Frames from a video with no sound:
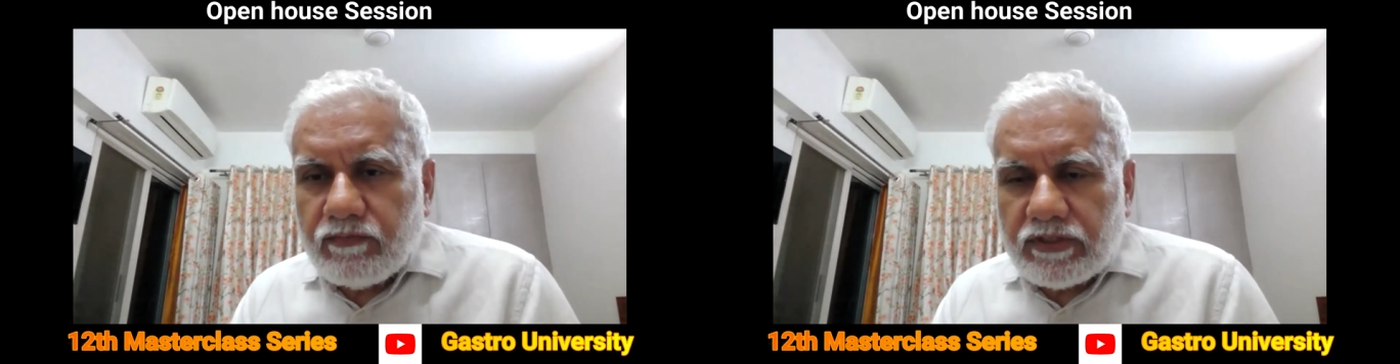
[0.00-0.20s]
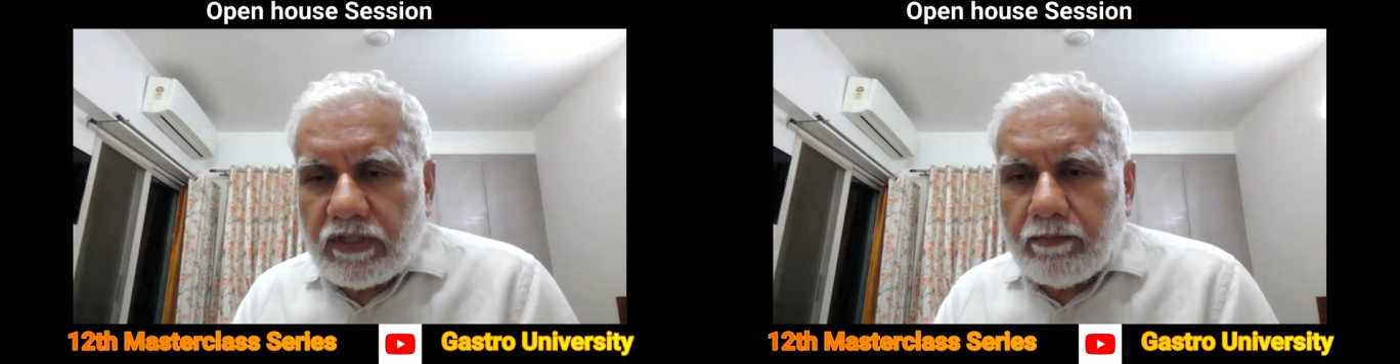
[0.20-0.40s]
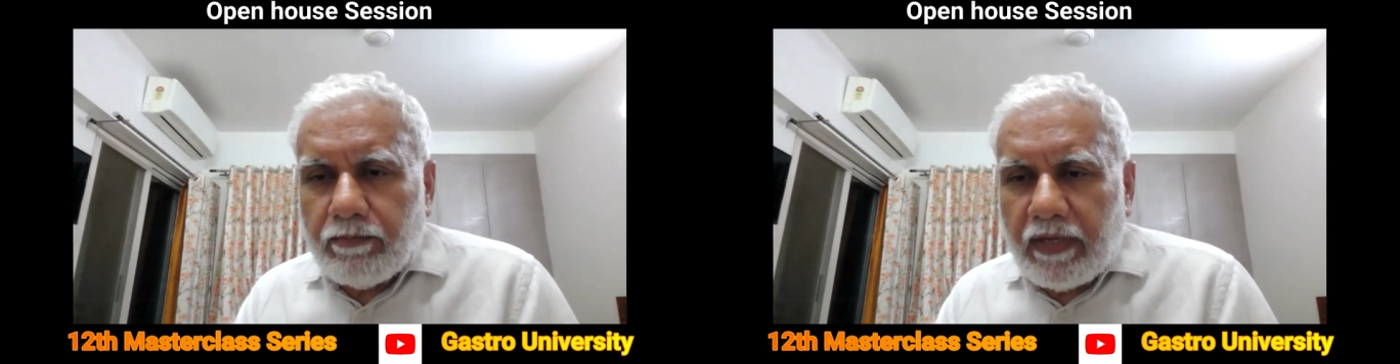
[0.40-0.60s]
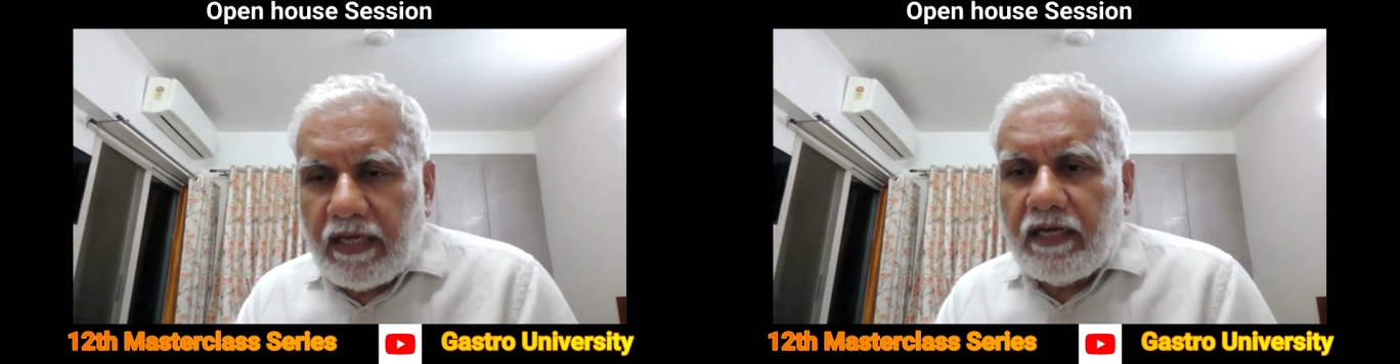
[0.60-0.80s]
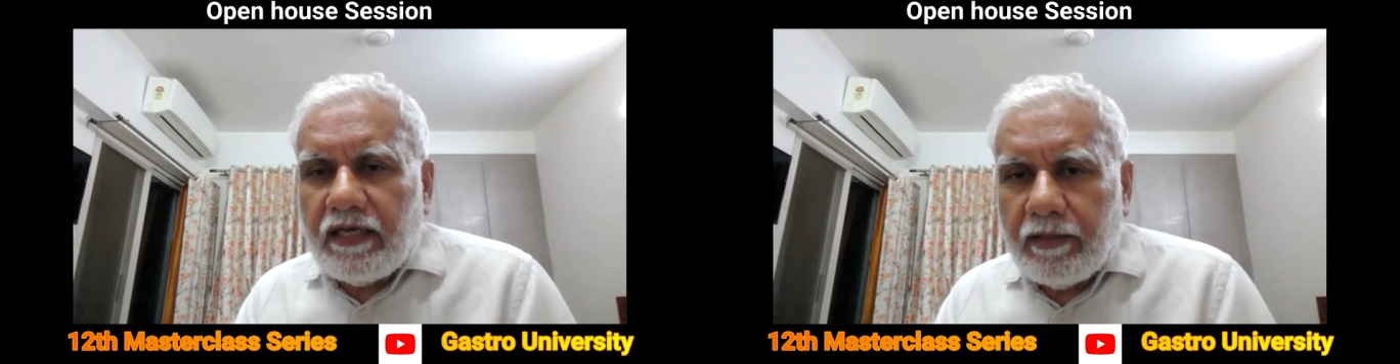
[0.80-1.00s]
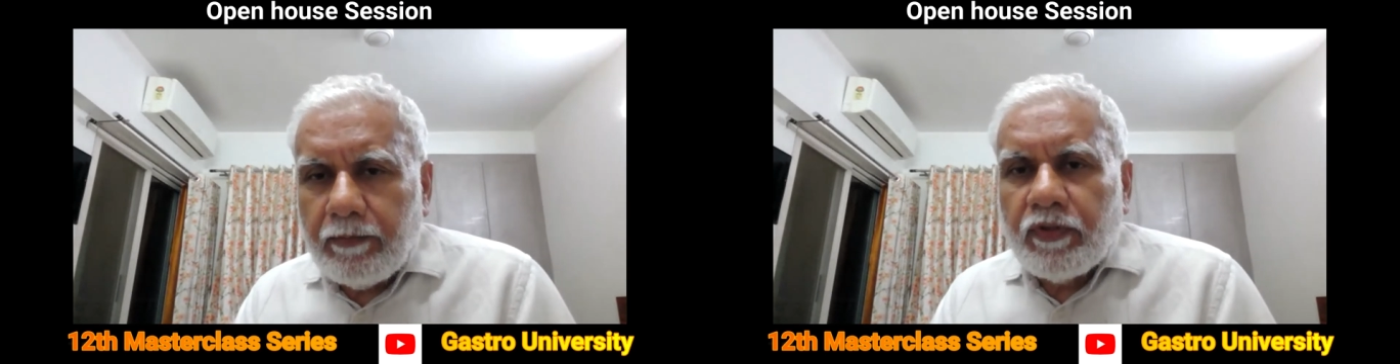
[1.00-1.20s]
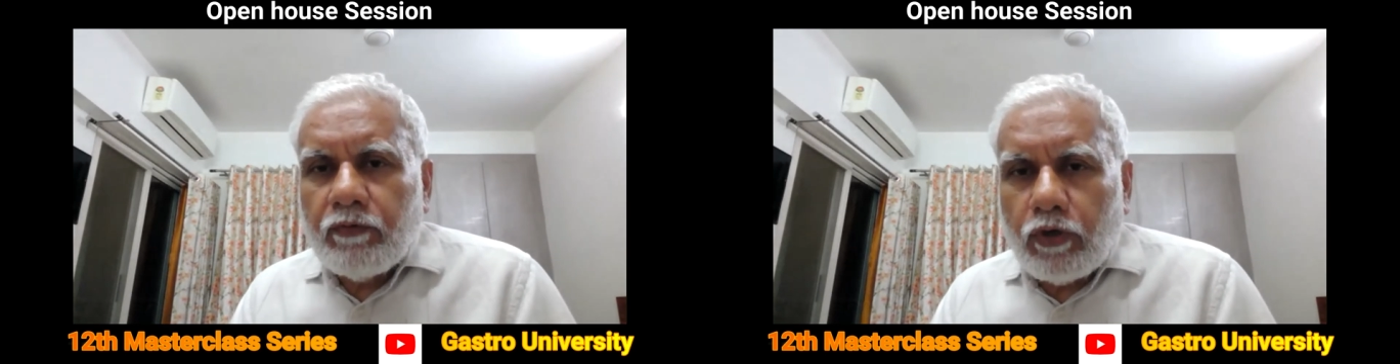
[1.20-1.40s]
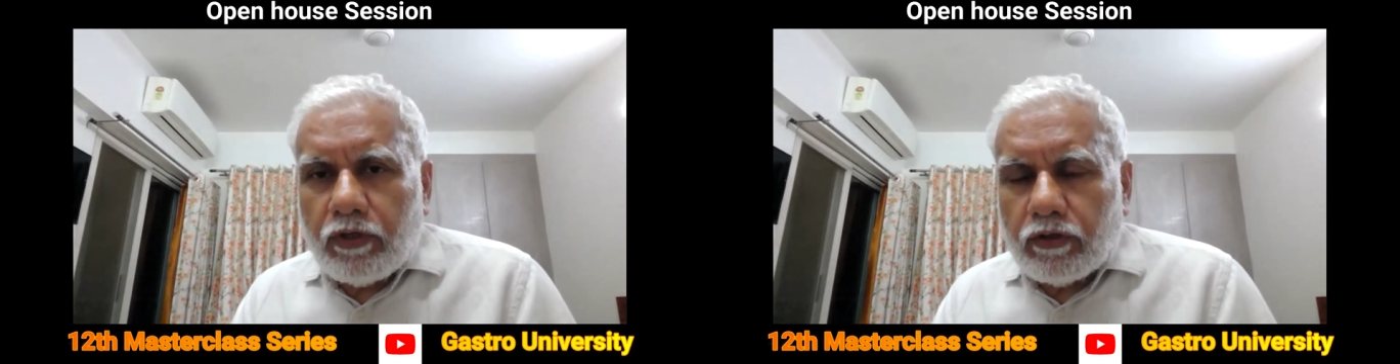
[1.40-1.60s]
which are mainly
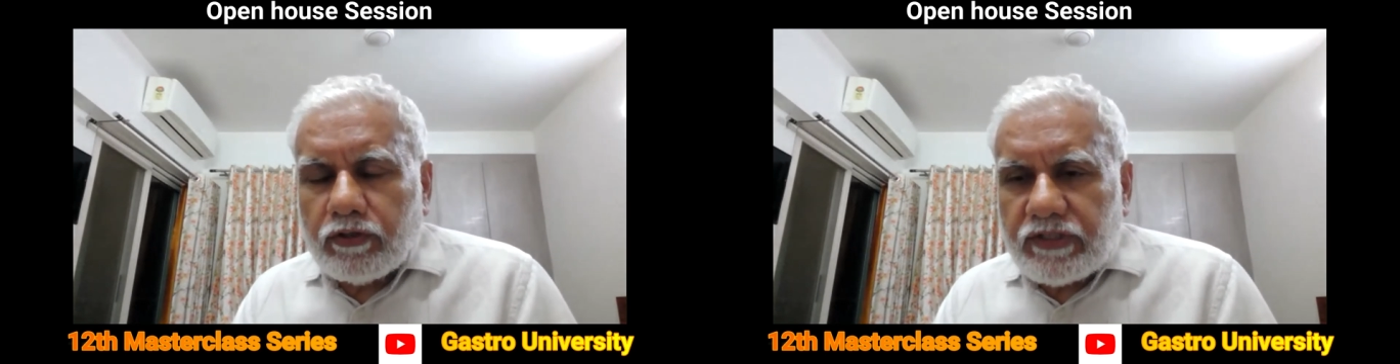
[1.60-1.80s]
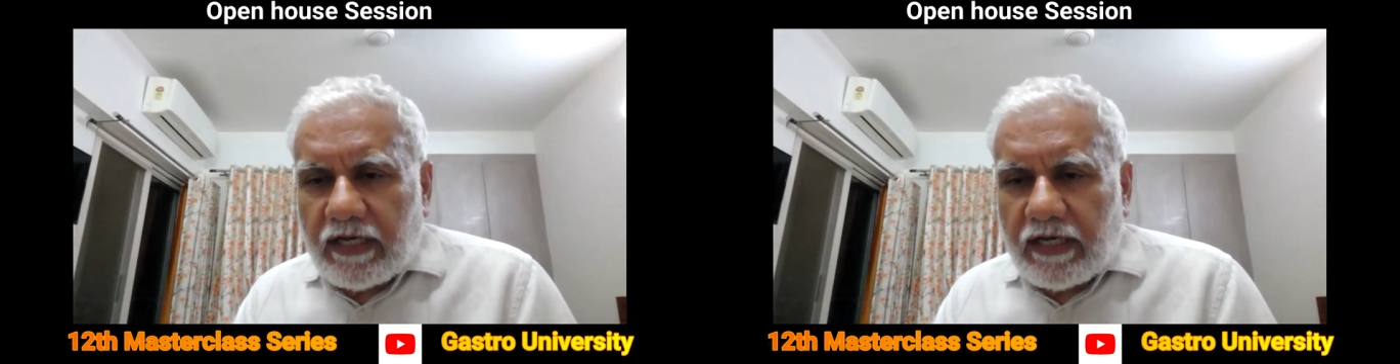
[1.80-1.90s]
what Dr.